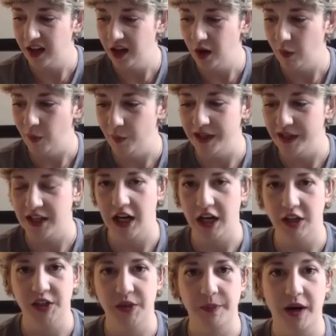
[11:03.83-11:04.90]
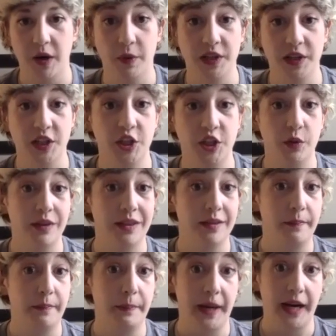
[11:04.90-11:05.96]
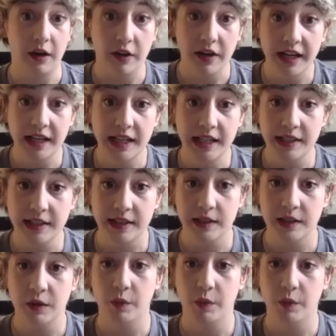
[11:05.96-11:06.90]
when we talked about what to do with the berries,